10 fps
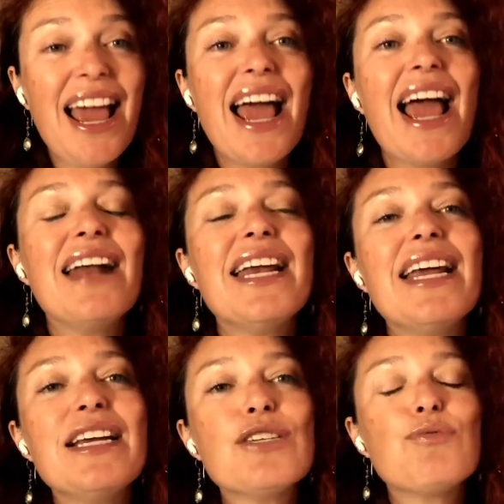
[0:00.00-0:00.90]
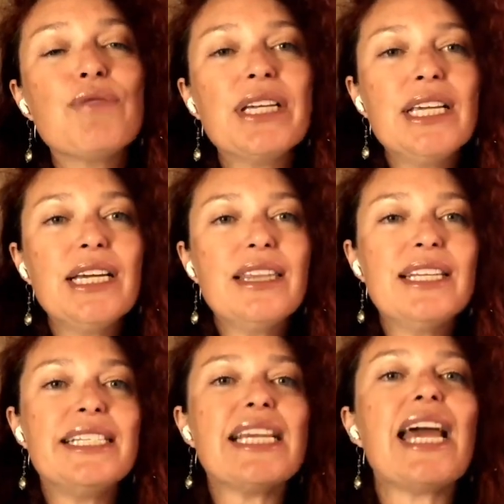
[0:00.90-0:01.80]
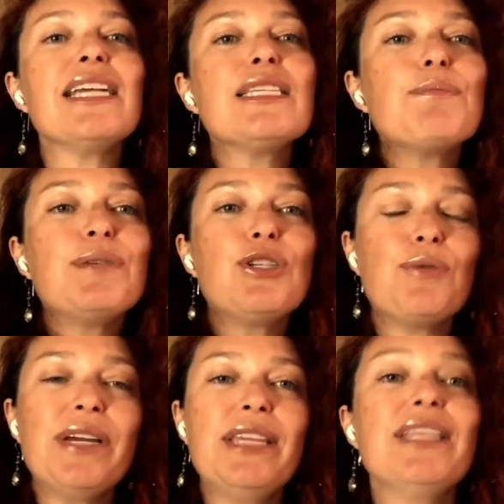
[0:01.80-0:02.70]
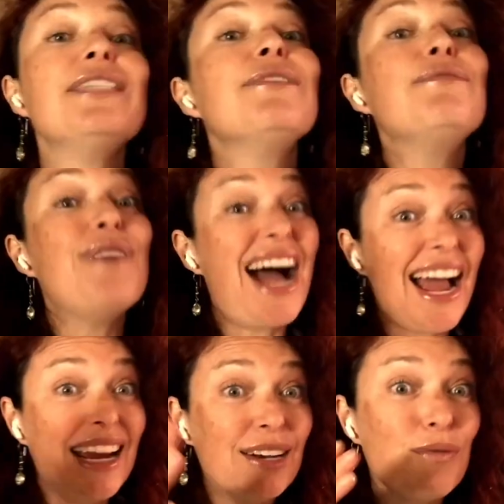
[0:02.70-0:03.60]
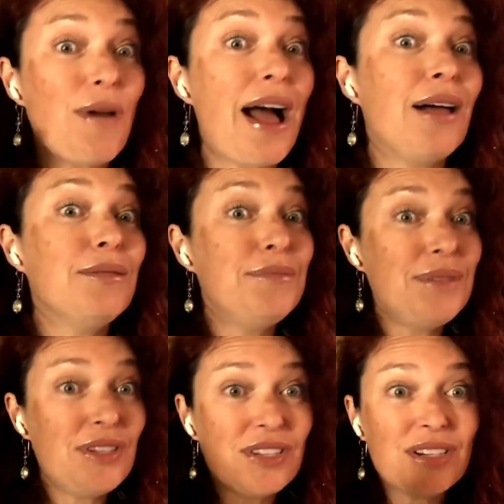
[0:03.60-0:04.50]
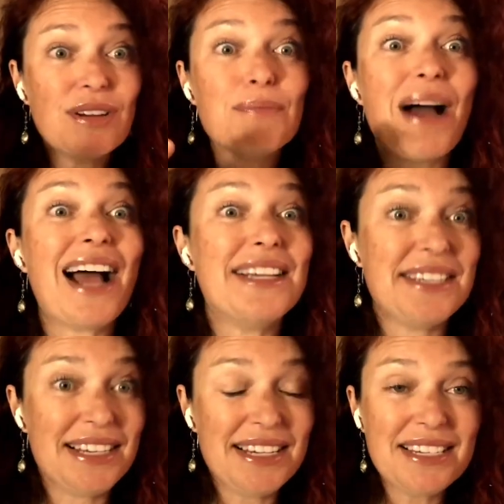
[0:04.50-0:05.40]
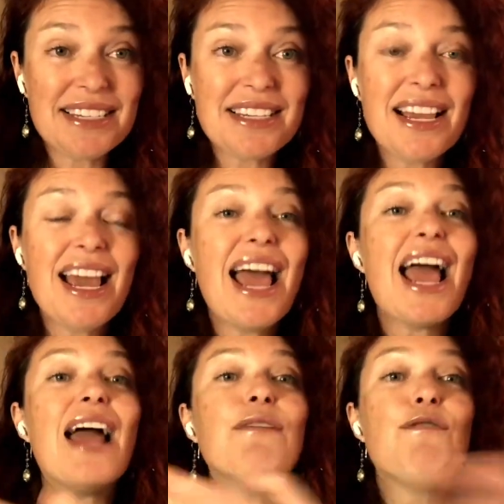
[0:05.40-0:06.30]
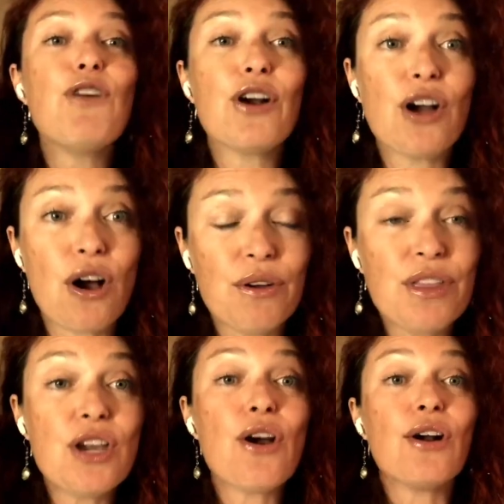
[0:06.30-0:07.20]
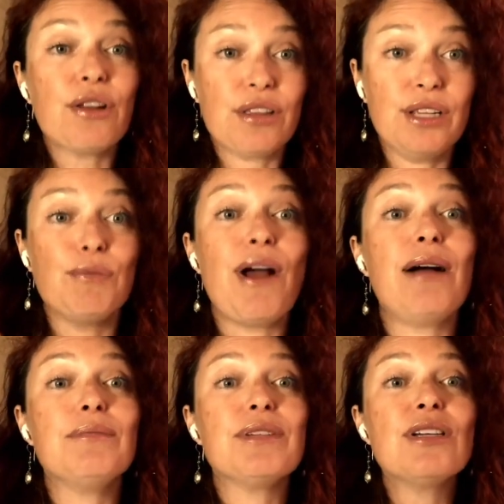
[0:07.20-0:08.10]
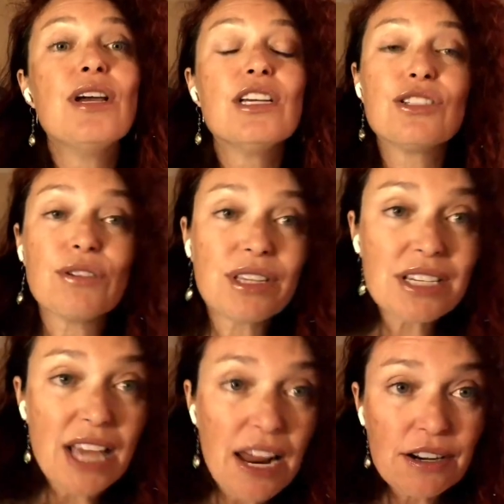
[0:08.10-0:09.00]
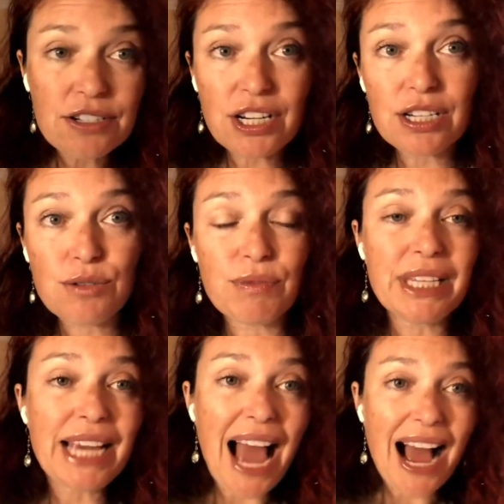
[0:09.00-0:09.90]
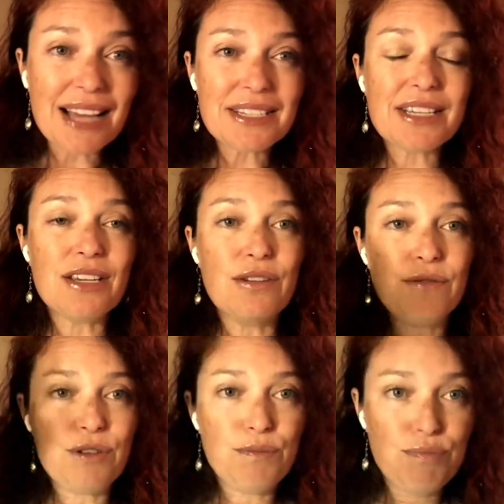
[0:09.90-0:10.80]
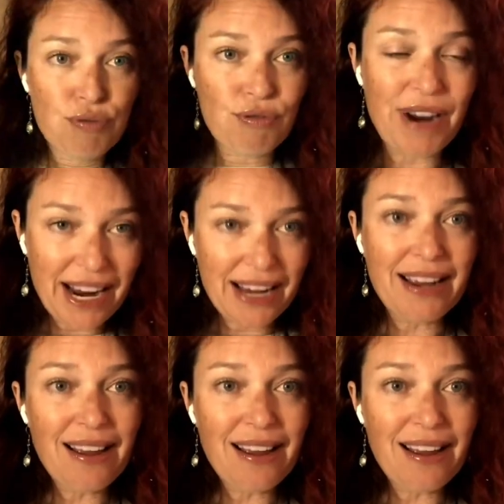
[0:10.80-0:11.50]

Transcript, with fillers: And it is really the dance between the divine realms, Pisces, and Virgo, the earthly realms. So this energy is really asking you to bring